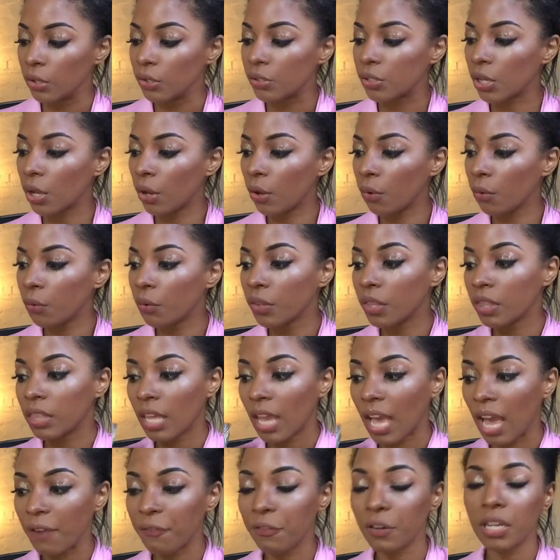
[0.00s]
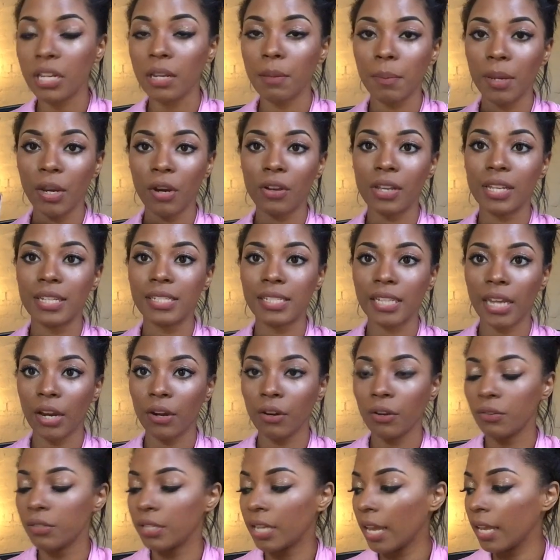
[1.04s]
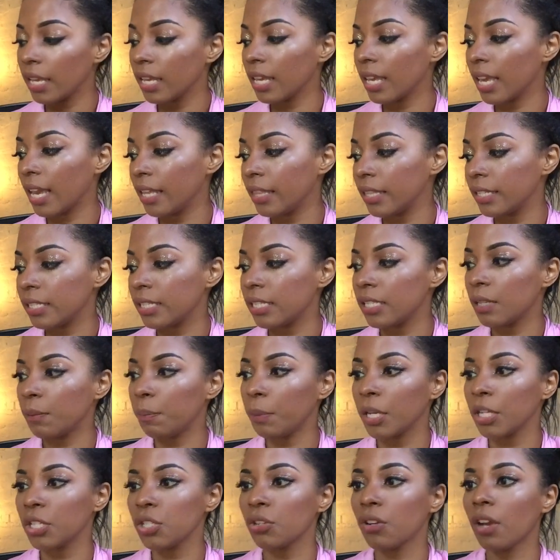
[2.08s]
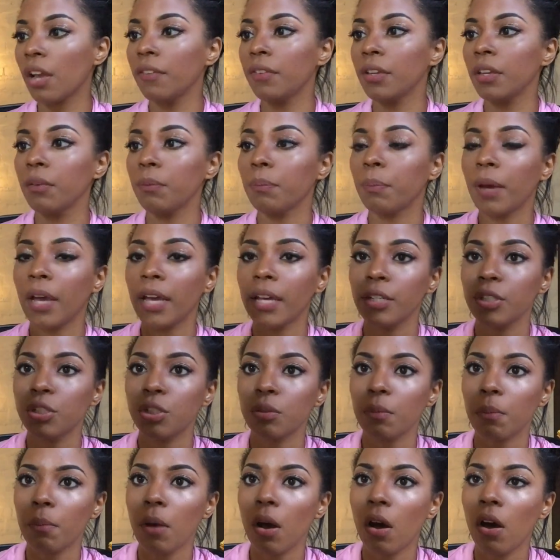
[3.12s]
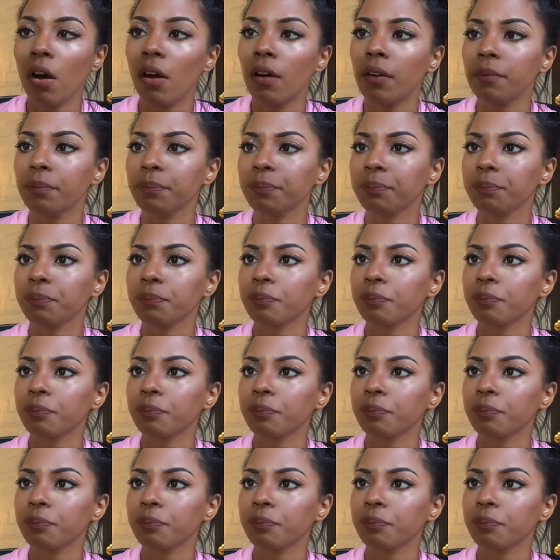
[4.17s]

So the African American Tarot deck, again, this is the picture of it by Jamal